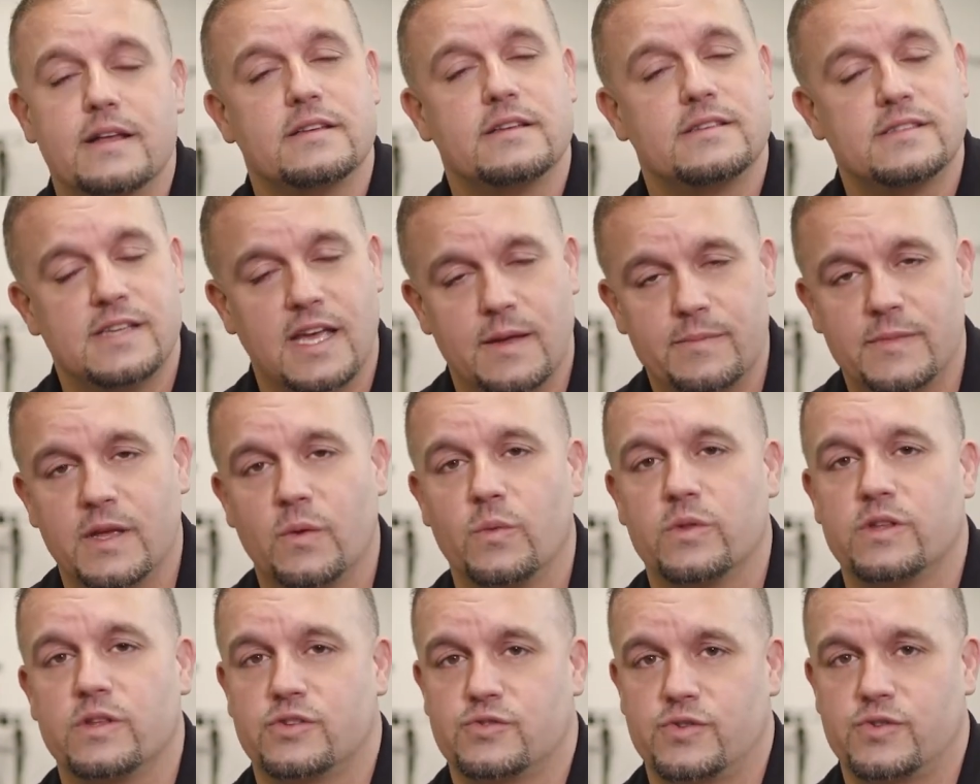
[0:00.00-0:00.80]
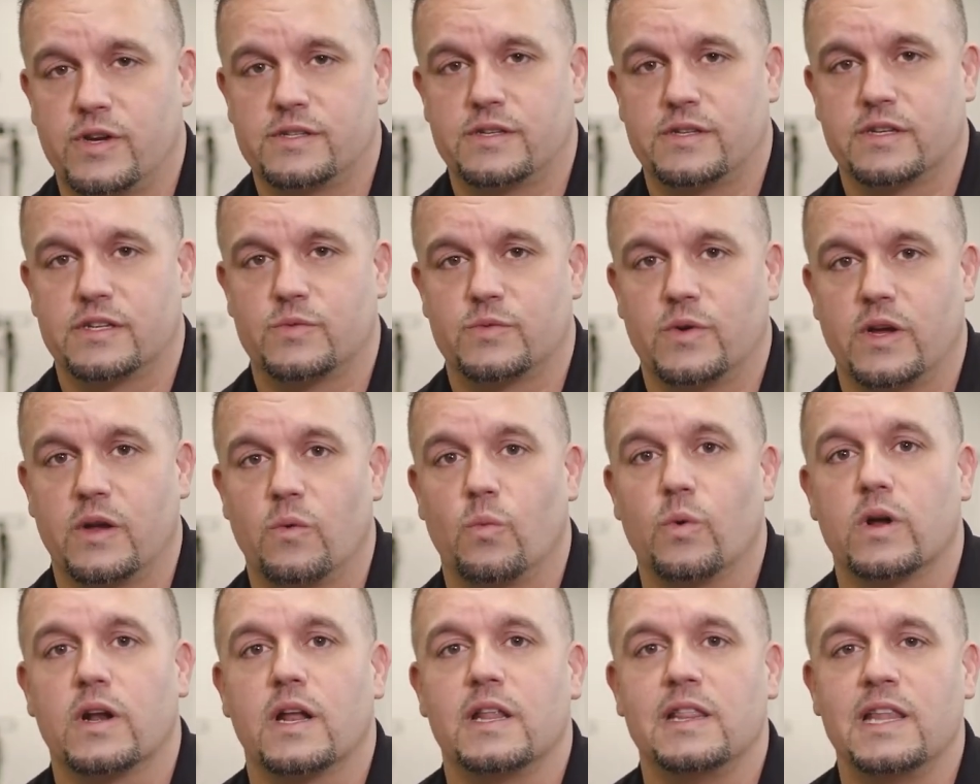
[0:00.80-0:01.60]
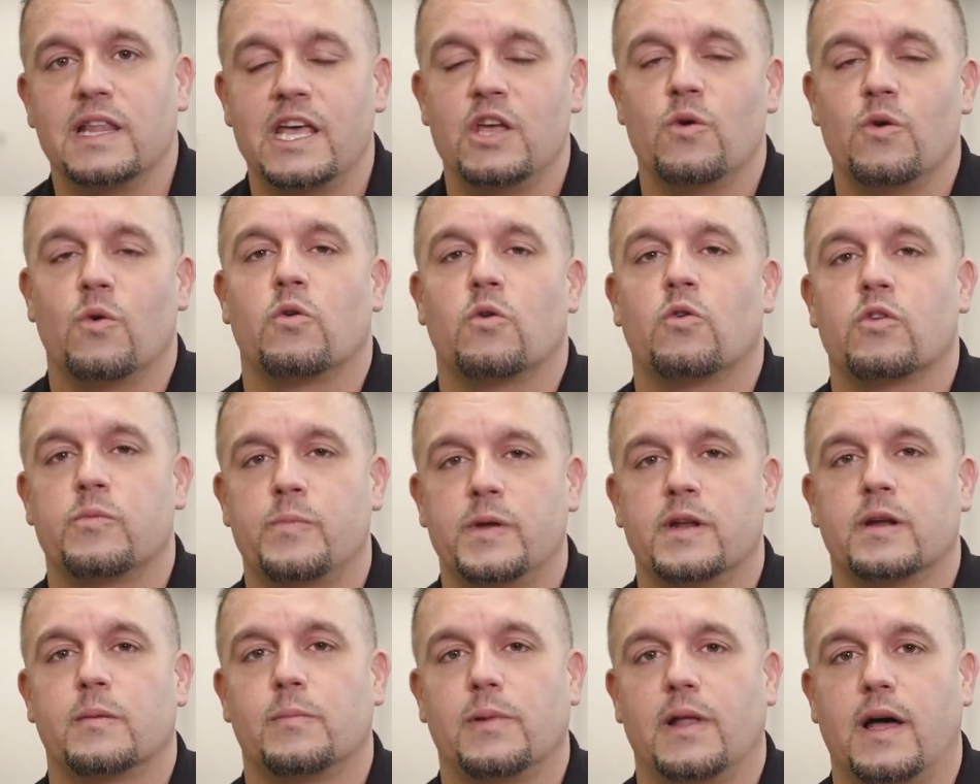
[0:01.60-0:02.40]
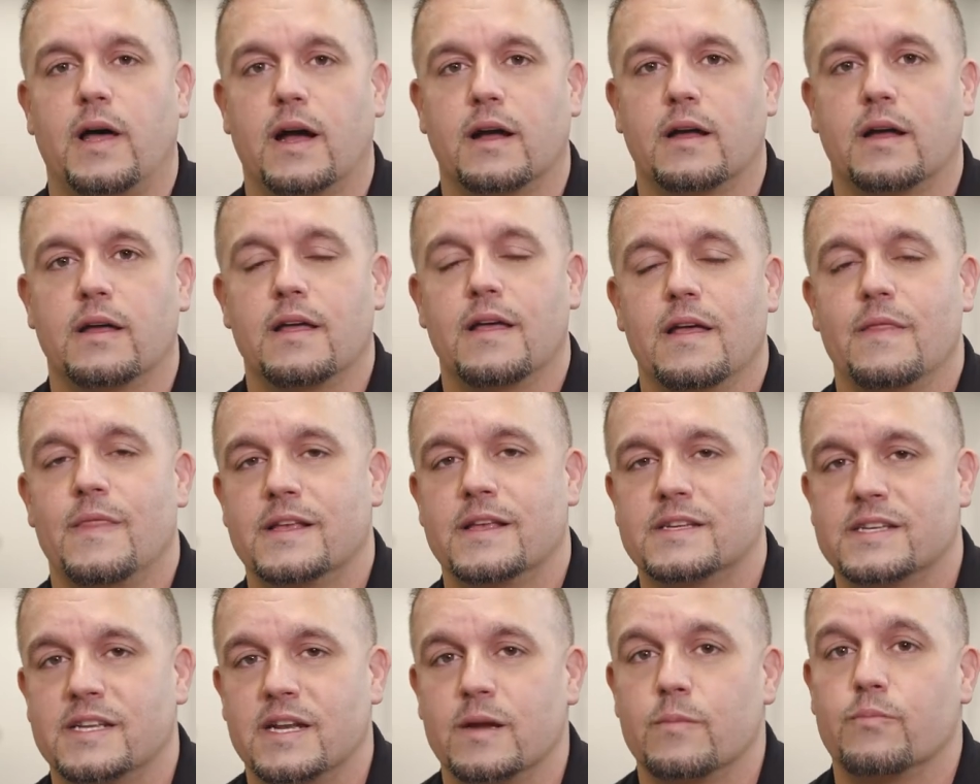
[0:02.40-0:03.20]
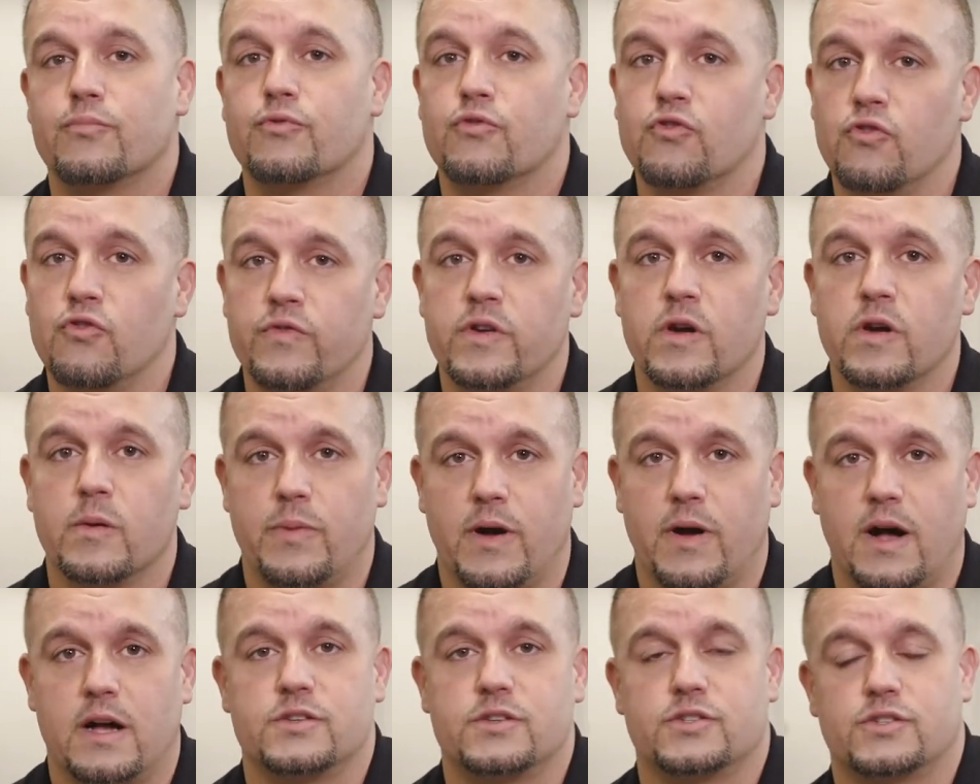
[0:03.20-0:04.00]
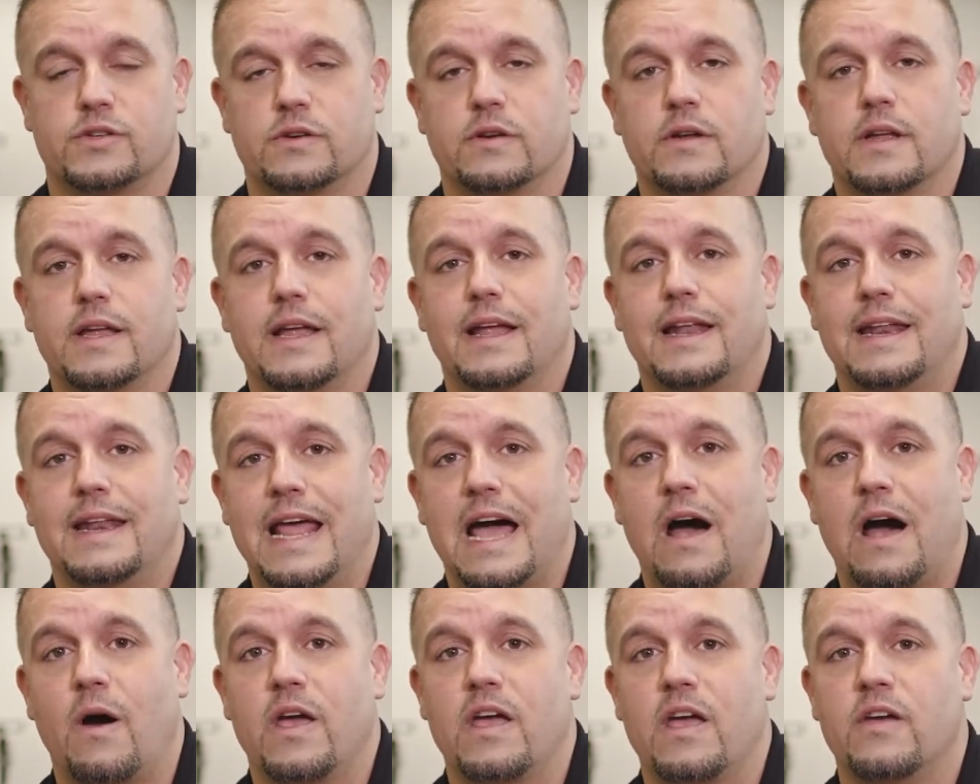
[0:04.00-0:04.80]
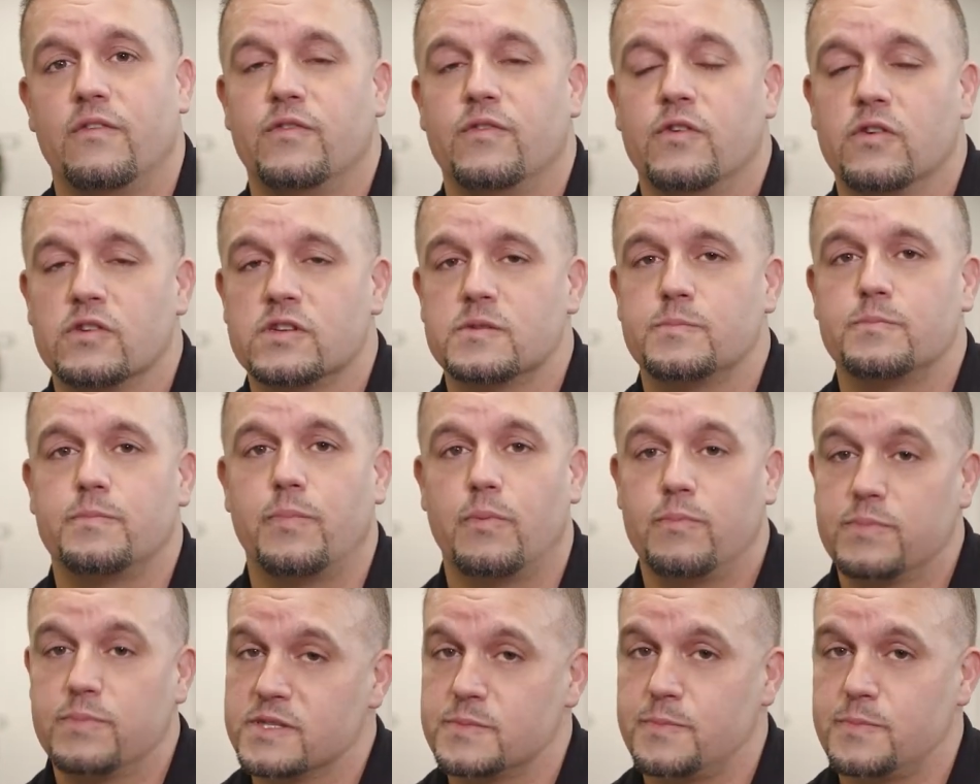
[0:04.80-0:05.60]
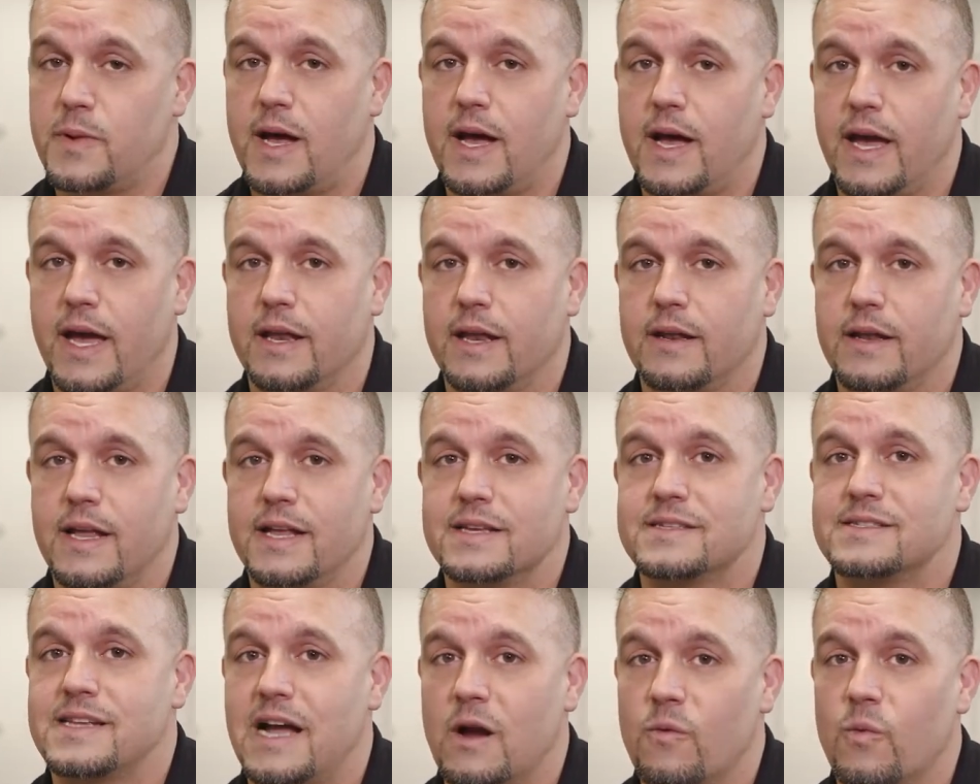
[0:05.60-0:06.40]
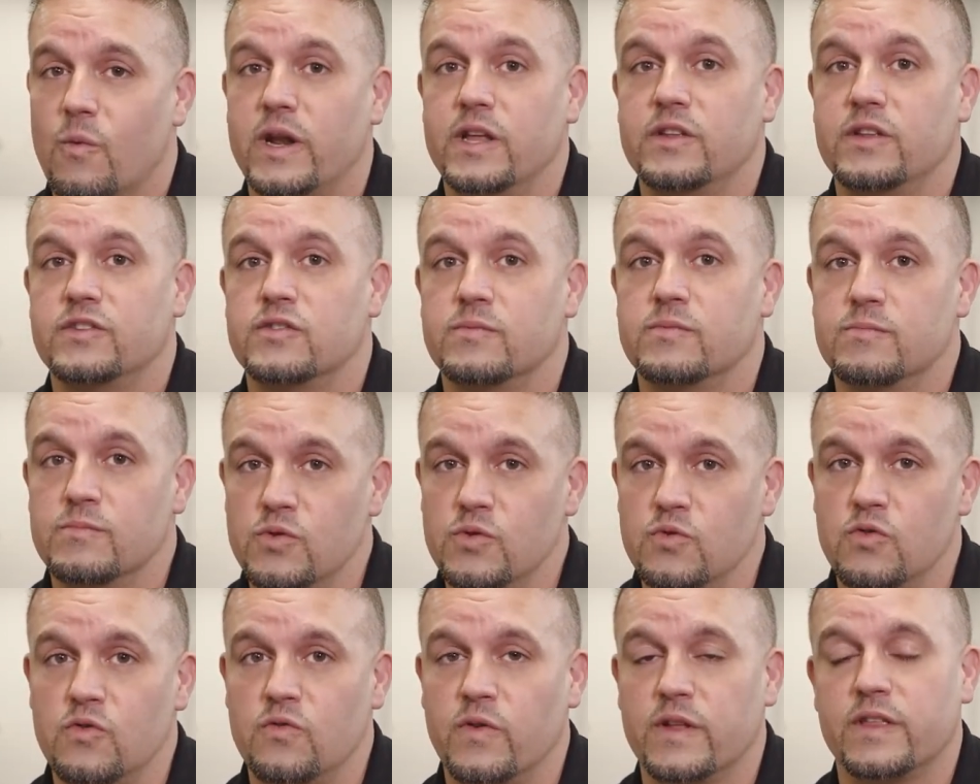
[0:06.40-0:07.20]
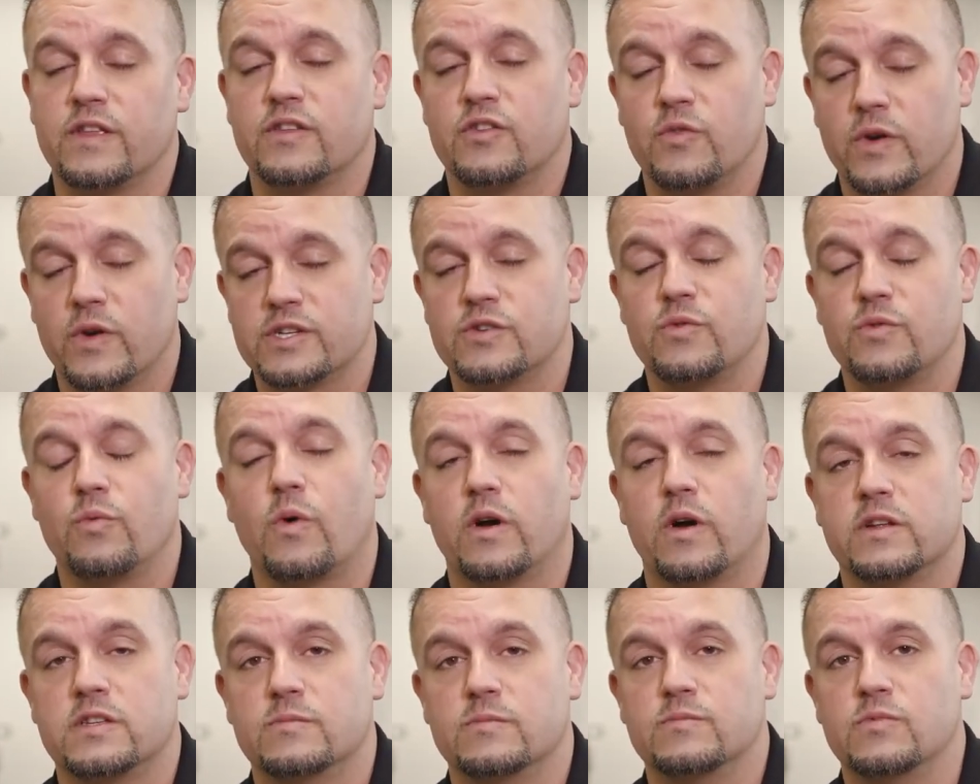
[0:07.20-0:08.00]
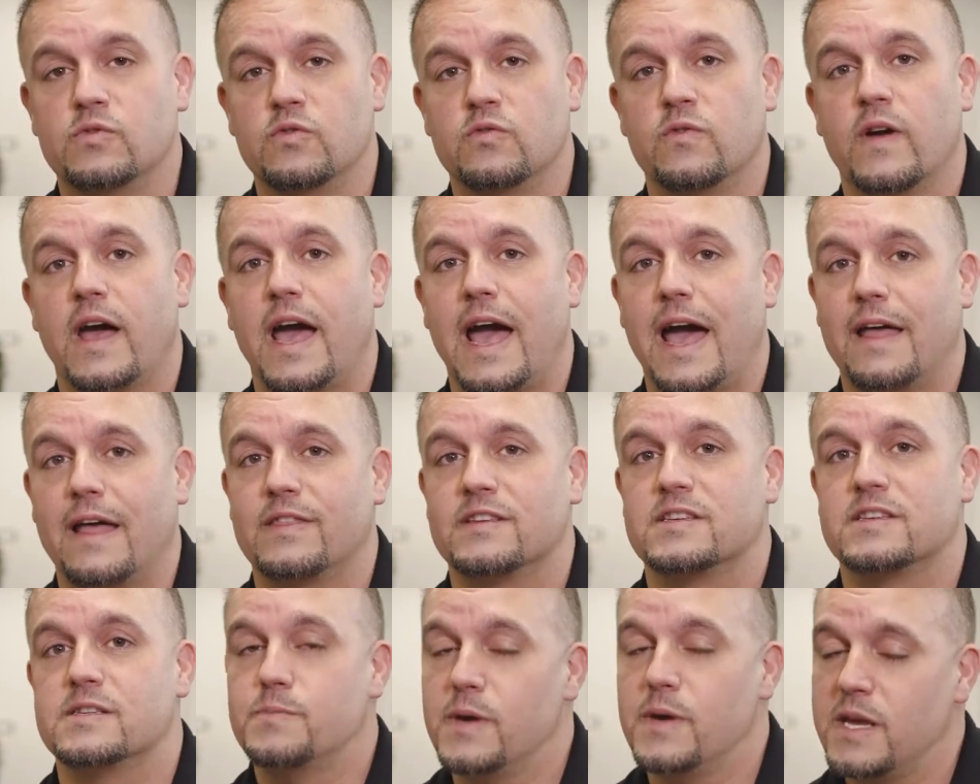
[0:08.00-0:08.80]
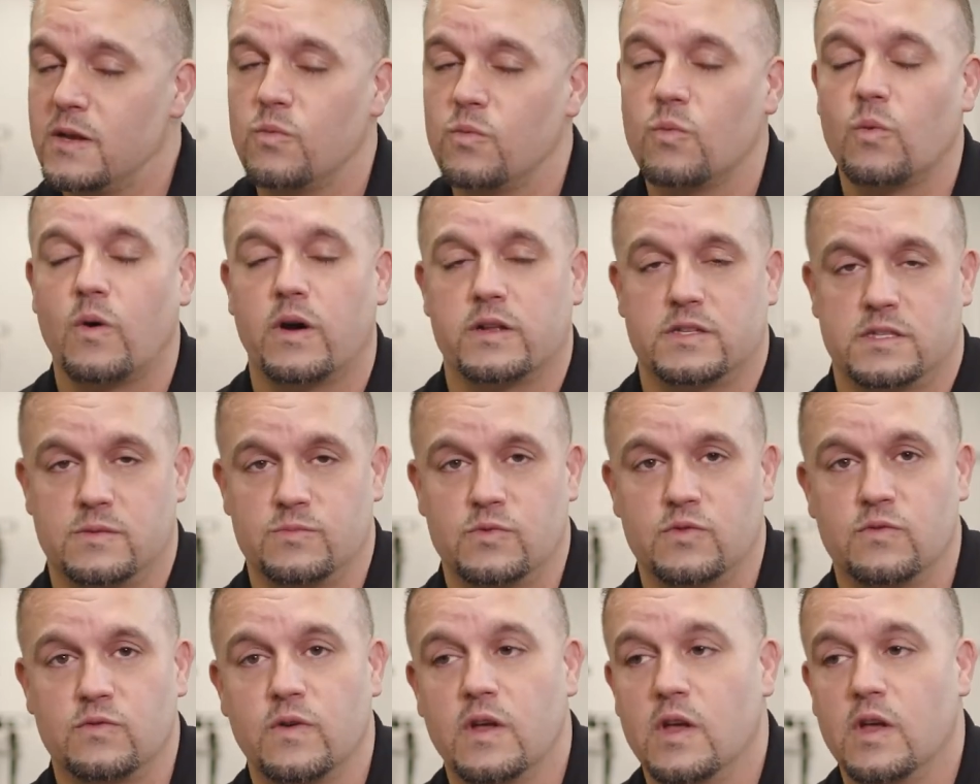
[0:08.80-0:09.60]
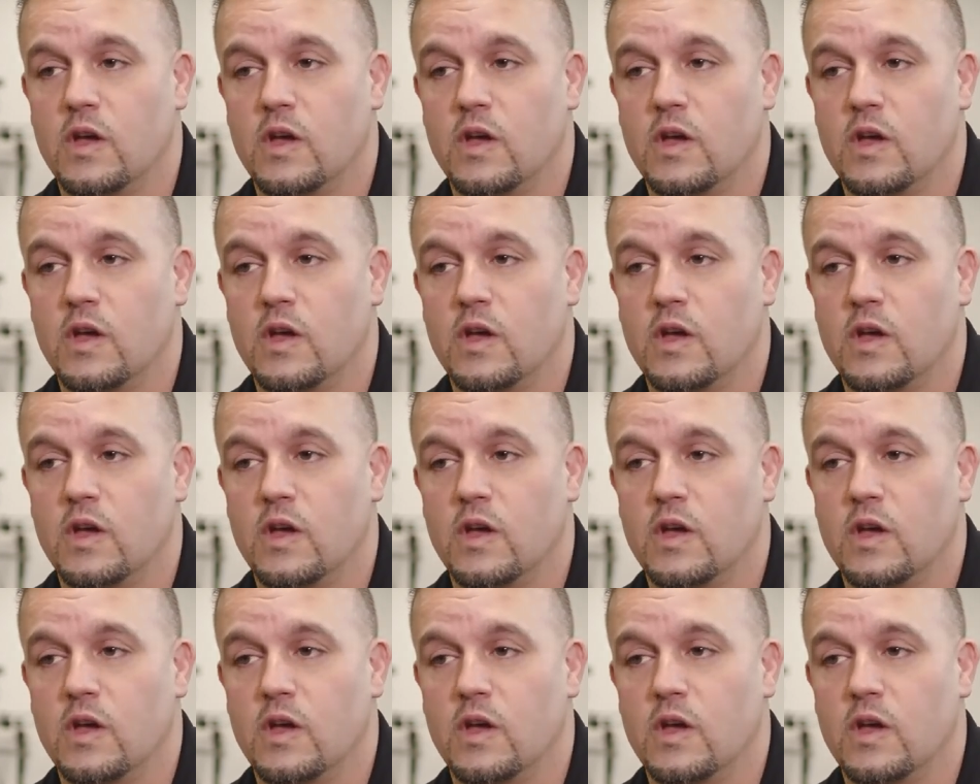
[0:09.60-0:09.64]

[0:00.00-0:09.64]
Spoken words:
Same thing with a stress x-ray. We're gonna lay you on an orthopedic block that's gonna improve your posture. Now, if your spine is not ready to move in the direction we want it to move, at the speed we want it to move,